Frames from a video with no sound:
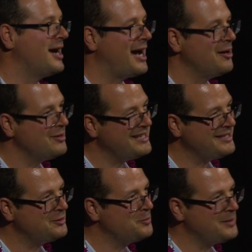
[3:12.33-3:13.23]
I don't
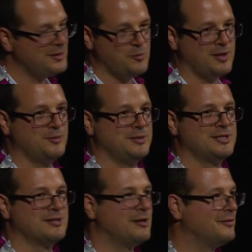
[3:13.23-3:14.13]
need to be the one who
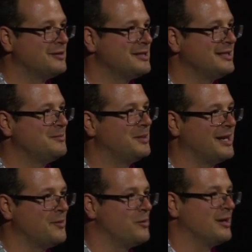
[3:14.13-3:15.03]
discovers it, but
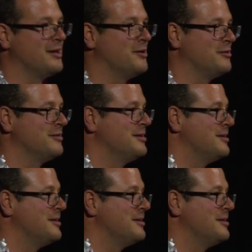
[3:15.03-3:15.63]
I want to know,